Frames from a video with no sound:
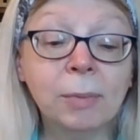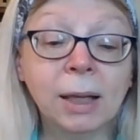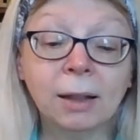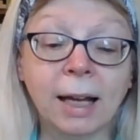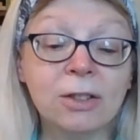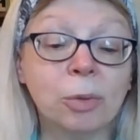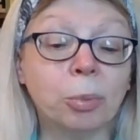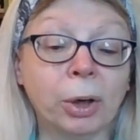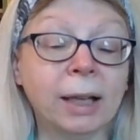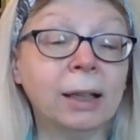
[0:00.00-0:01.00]
me a glass of
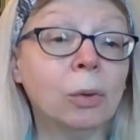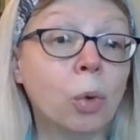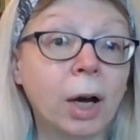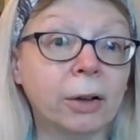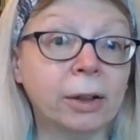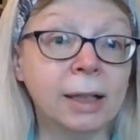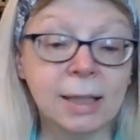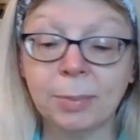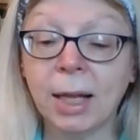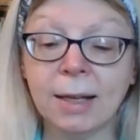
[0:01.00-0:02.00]
brandy and water in
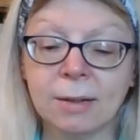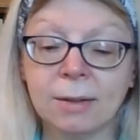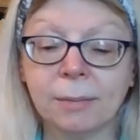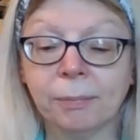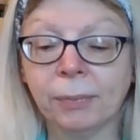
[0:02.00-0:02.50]
its place."